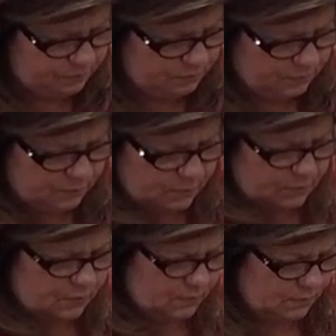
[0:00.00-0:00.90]

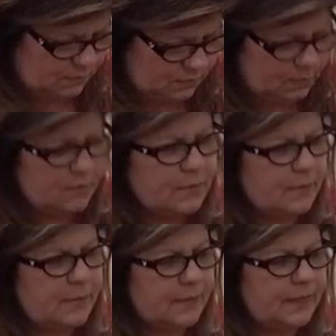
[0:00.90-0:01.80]

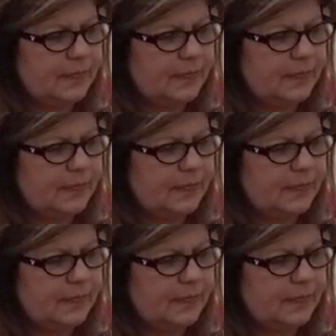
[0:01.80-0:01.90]
Nothing is said.